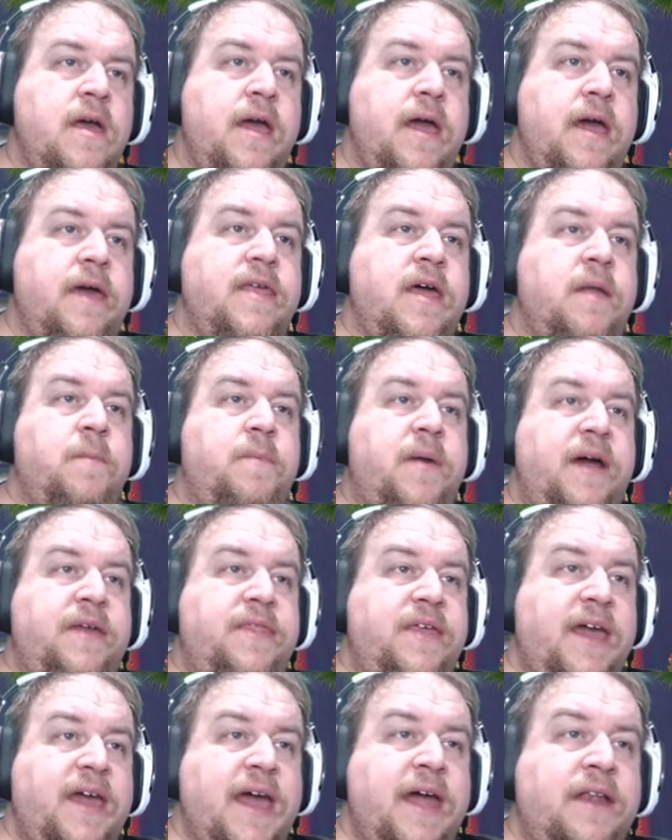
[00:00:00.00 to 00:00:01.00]
And then by
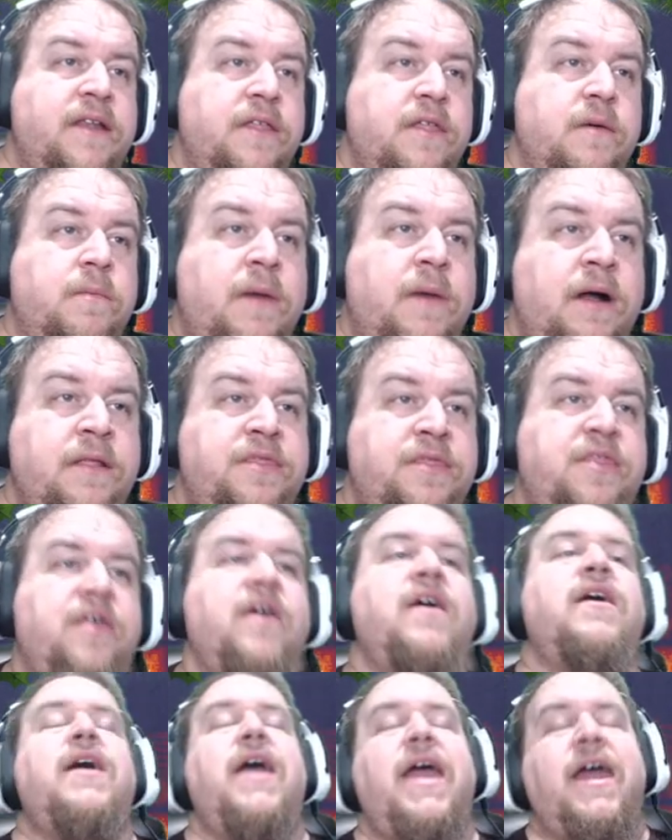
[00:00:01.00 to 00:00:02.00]
the end of the month,
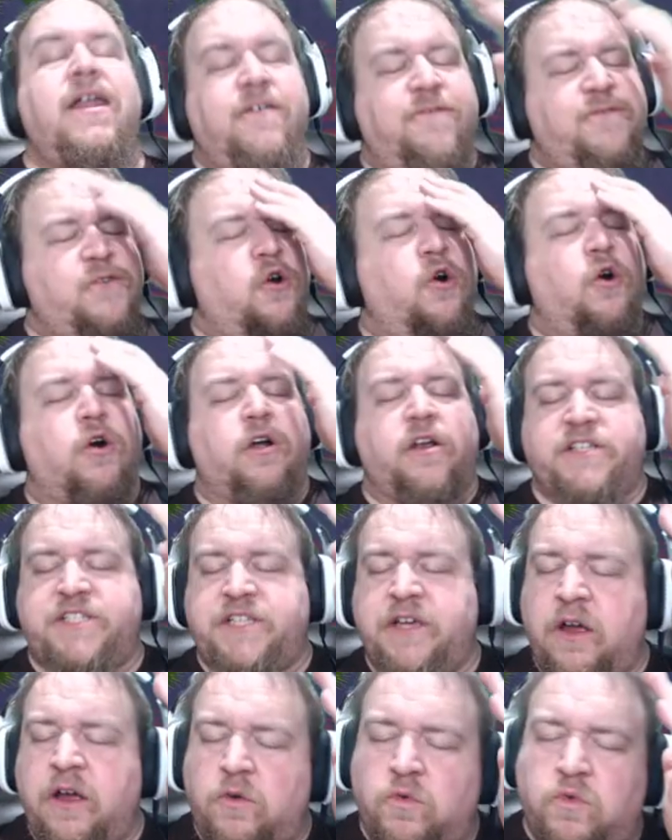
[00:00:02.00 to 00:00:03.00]
and of
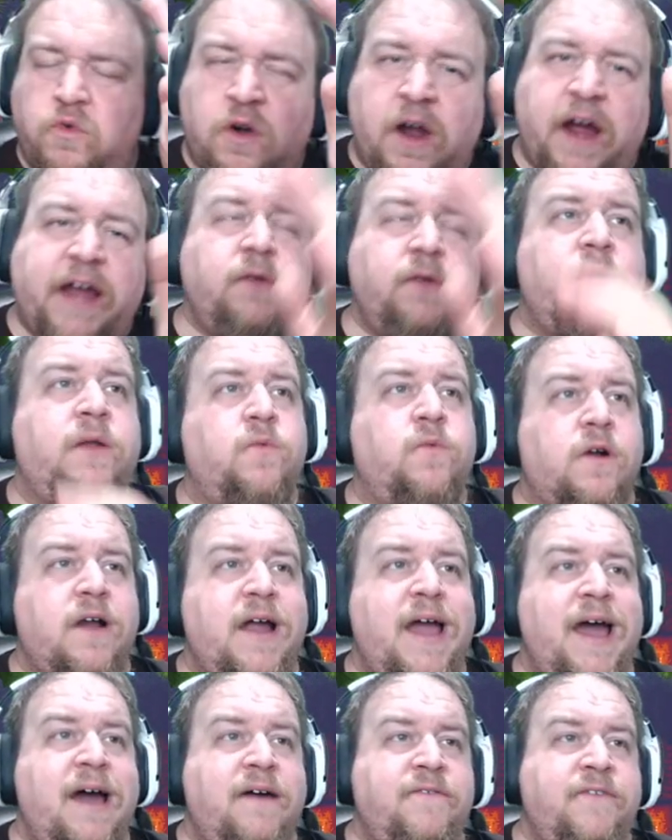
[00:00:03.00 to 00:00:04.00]
course, right when we're
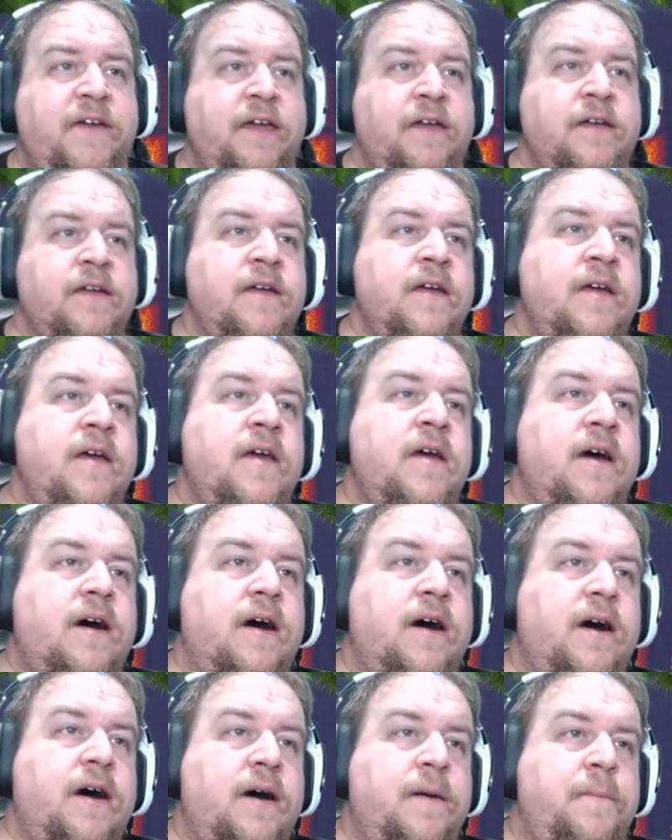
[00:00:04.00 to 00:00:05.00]
having,
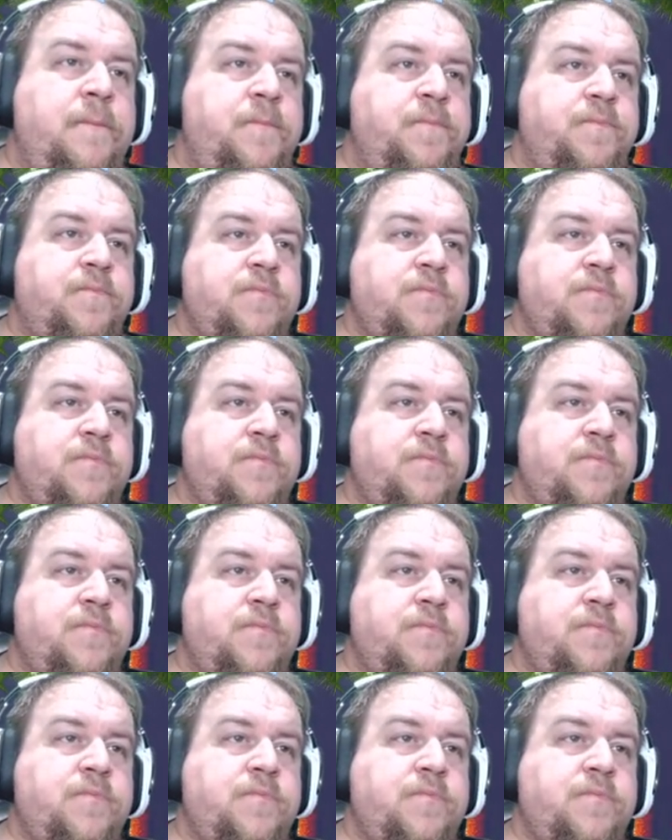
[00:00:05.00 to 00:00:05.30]
you